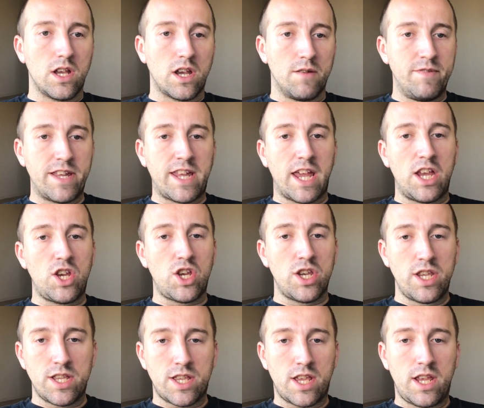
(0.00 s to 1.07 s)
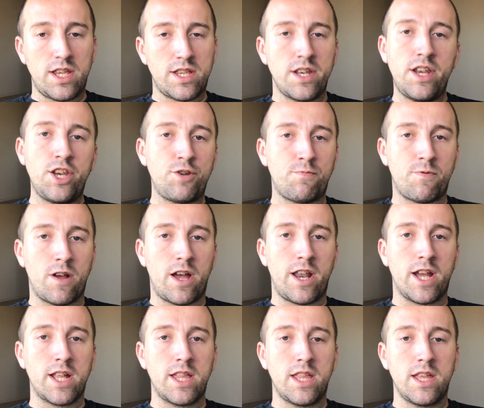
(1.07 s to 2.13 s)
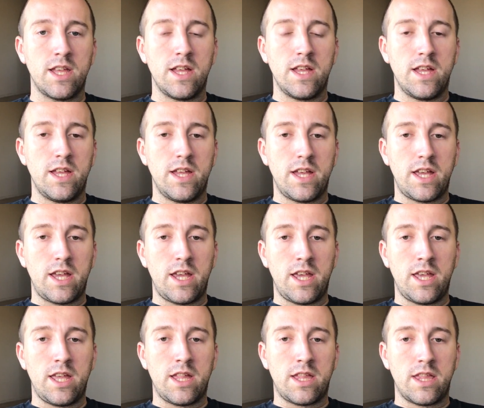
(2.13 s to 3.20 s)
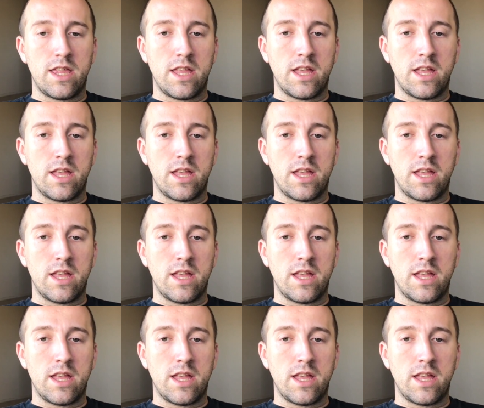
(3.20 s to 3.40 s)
Communication is a niche product. It